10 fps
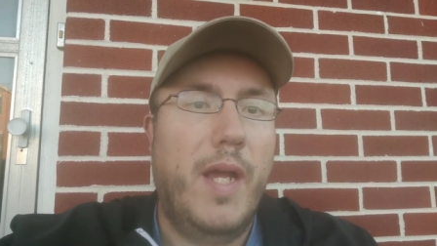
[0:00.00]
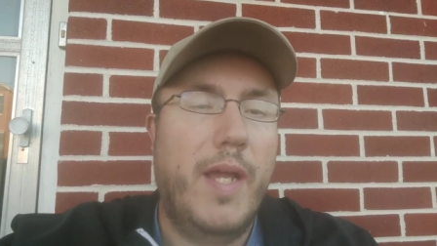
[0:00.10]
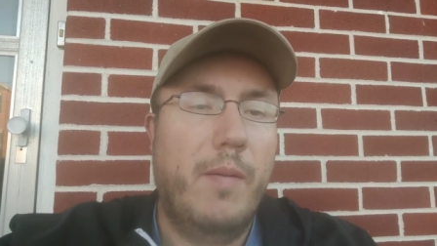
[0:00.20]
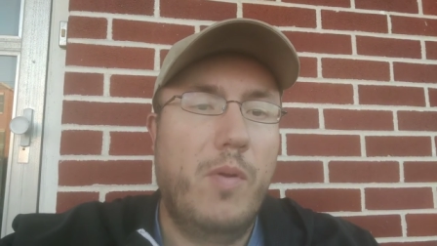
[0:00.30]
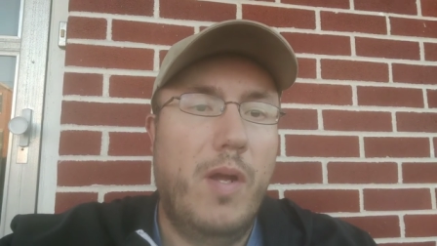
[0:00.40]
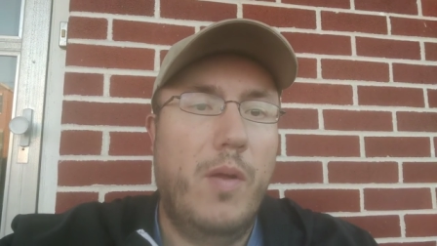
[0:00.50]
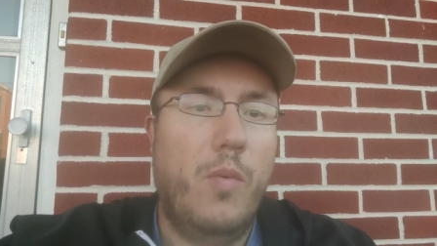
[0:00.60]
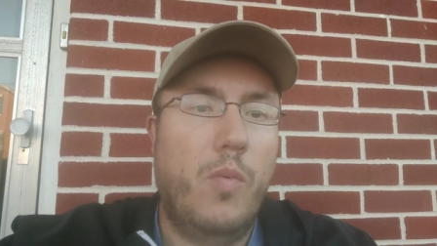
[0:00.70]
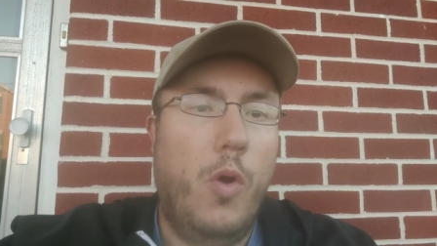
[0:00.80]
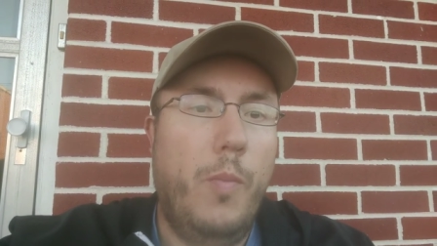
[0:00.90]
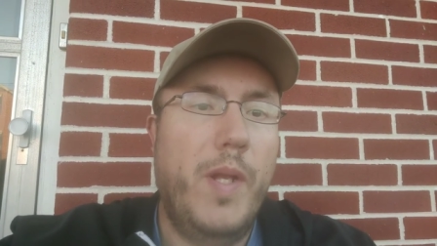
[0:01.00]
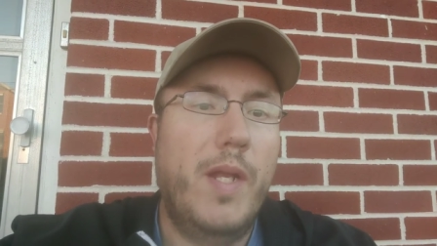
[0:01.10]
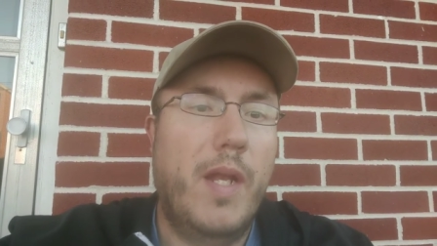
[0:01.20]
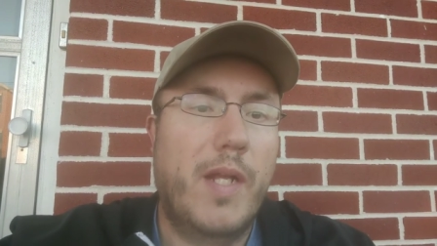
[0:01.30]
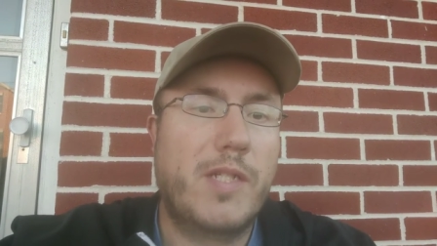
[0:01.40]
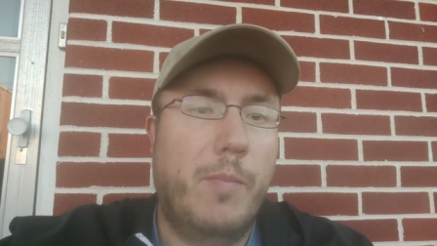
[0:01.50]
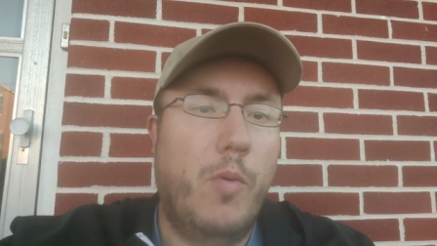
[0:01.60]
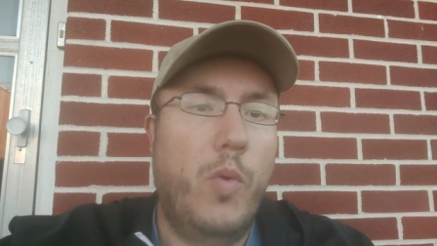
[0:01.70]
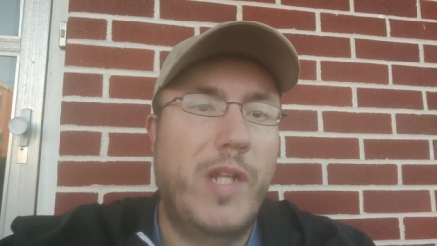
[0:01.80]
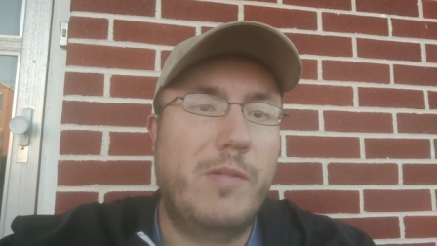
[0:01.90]
I am uh, hoping in the next
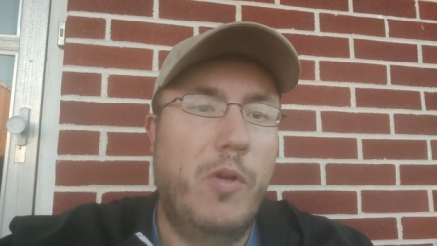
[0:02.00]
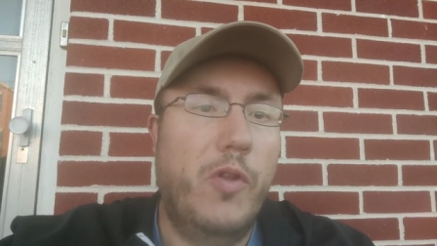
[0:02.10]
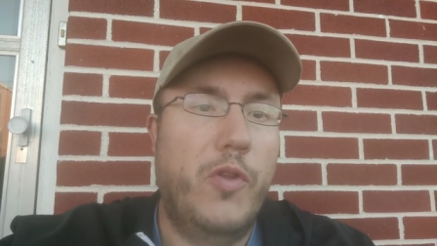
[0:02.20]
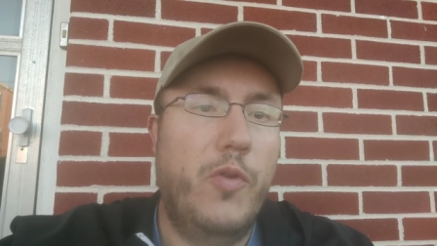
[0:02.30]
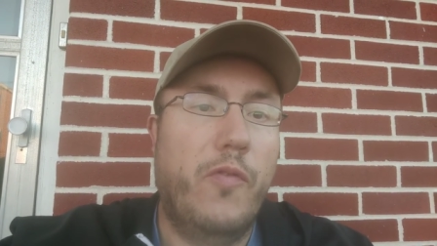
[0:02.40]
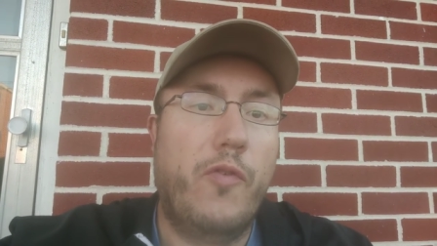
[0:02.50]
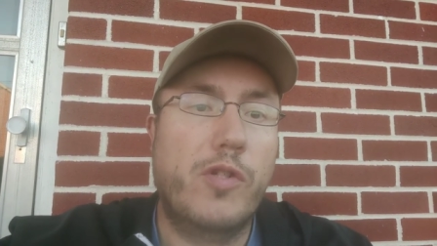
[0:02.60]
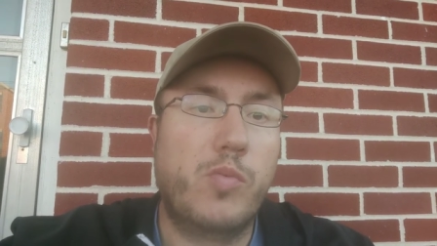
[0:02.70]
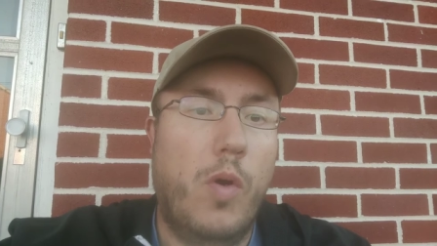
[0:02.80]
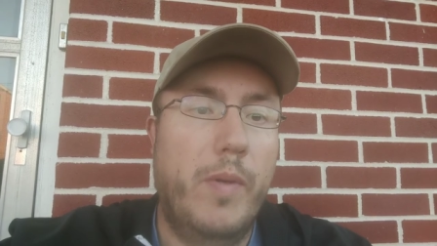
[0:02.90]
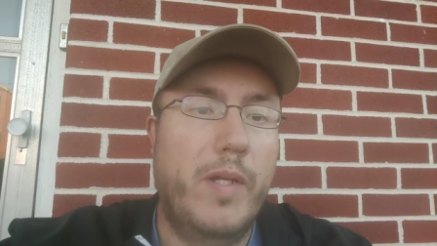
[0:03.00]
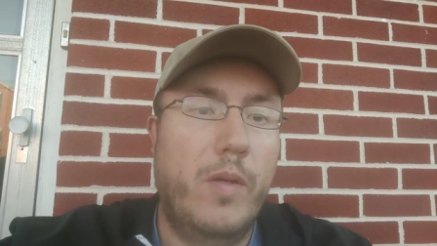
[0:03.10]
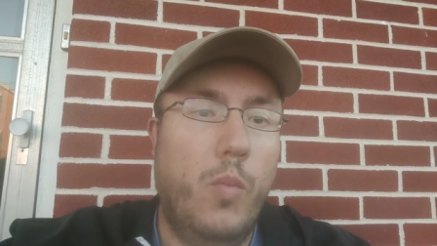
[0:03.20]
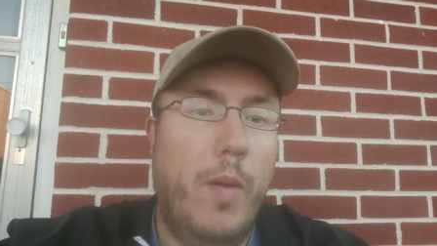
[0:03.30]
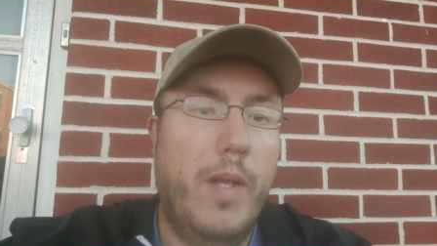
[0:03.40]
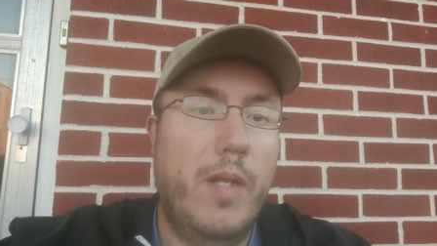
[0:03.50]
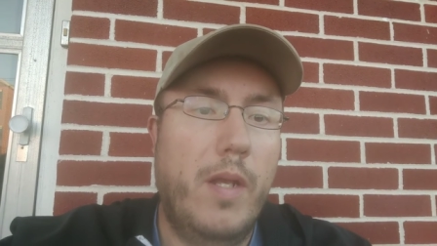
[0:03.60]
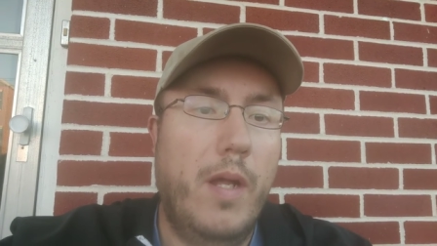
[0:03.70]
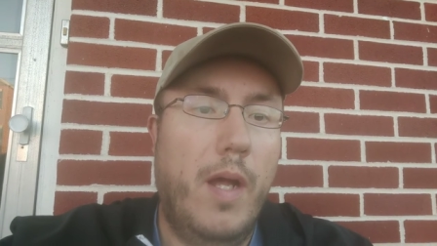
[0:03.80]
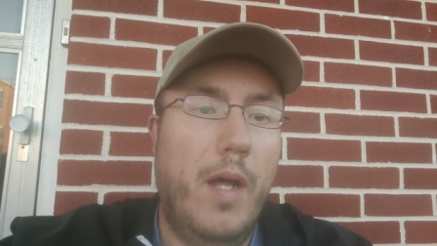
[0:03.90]
couple weeks to be able to do the first woman
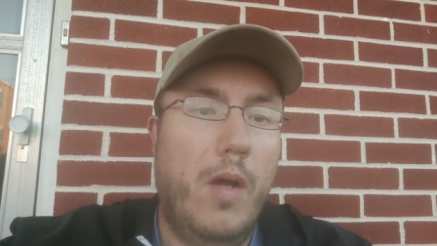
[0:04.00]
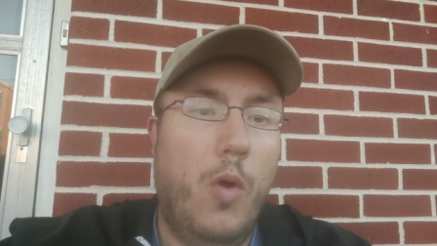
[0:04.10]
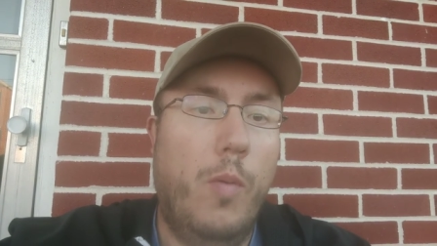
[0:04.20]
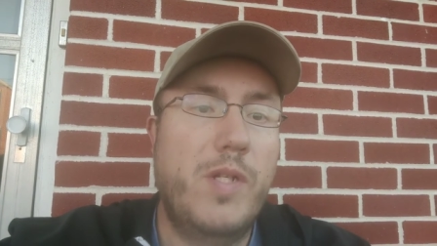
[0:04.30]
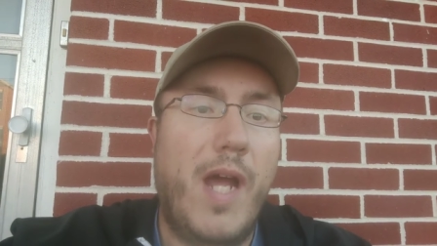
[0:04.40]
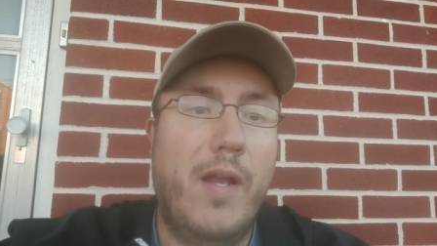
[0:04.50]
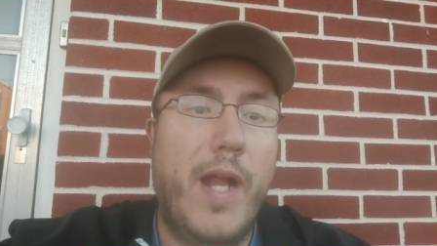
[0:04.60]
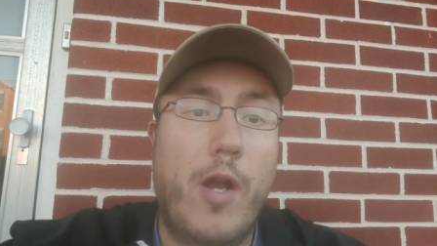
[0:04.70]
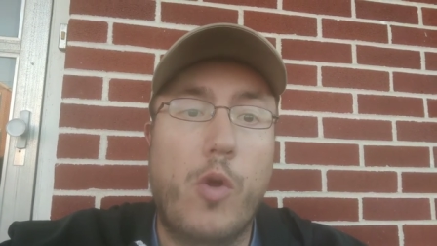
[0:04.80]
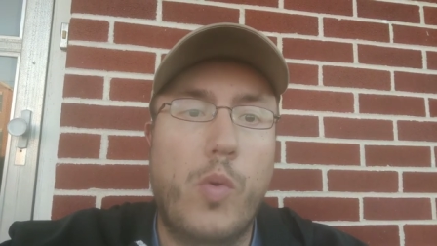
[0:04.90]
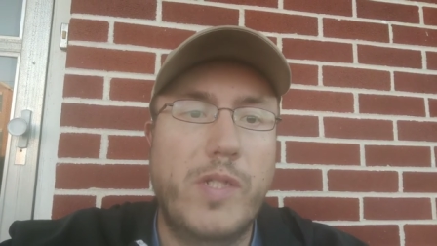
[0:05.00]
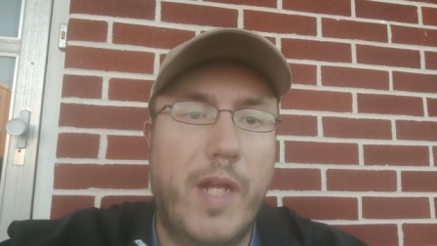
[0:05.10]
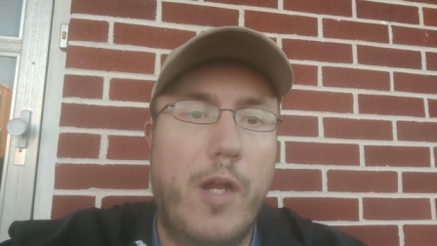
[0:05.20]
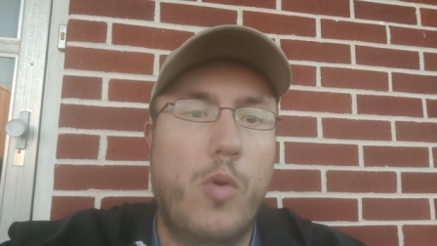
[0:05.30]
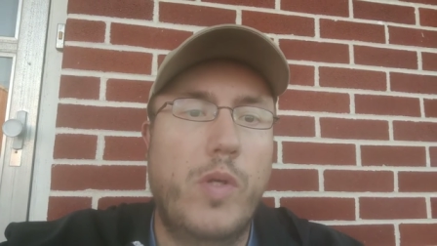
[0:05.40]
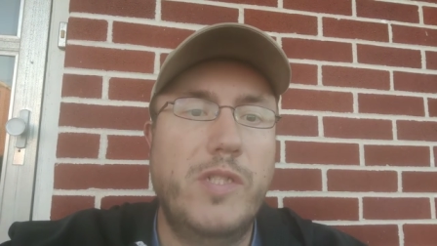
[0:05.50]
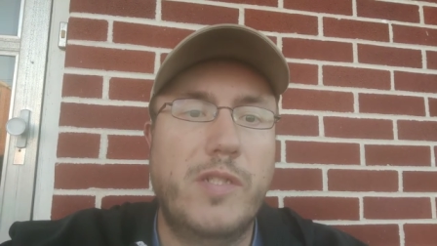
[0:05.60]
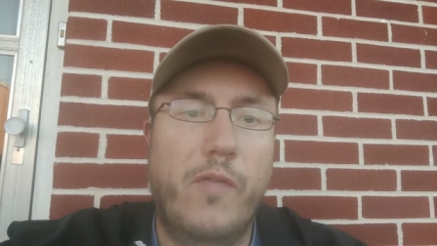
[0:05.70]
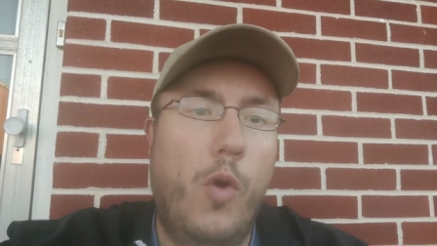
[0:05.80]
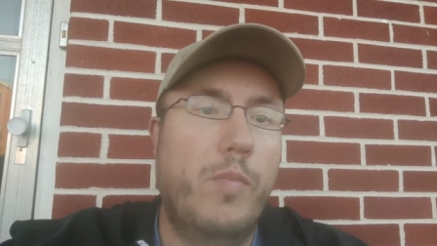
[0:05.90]
women uh, hometown heroine, the
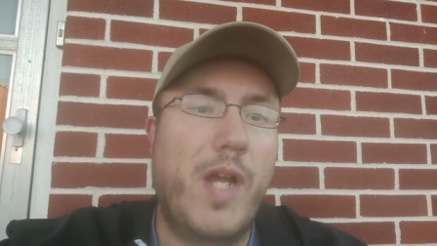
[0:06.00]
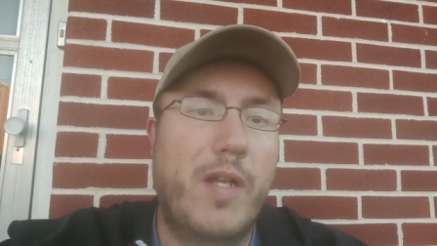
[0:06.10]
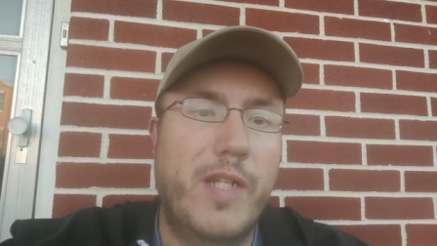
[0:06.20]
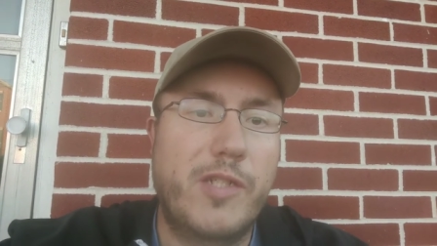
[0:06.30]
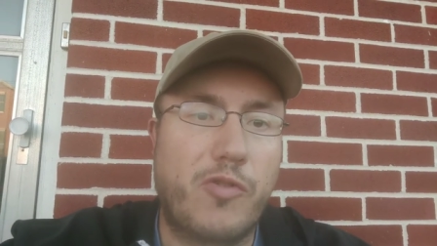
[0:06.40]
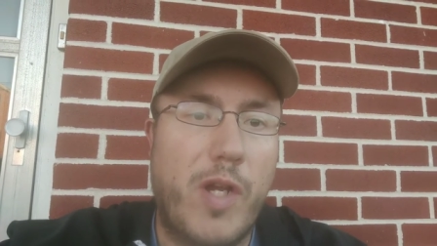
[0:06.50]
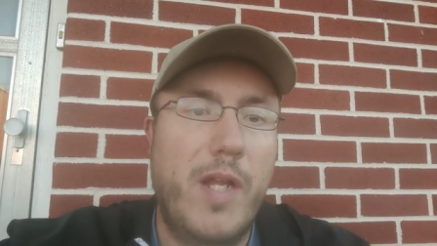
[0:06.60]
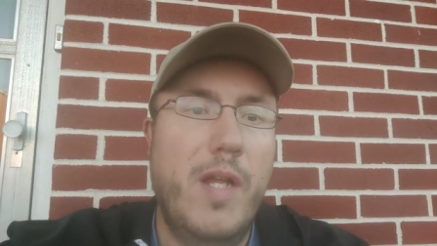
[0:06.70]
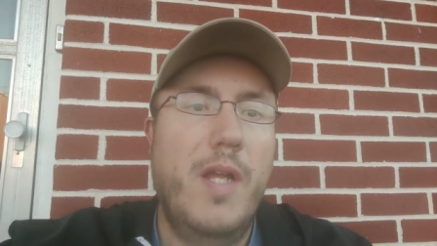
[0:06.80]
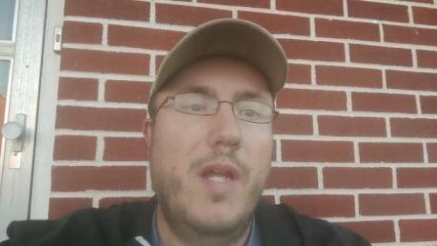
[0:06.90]
heroines of hometown history,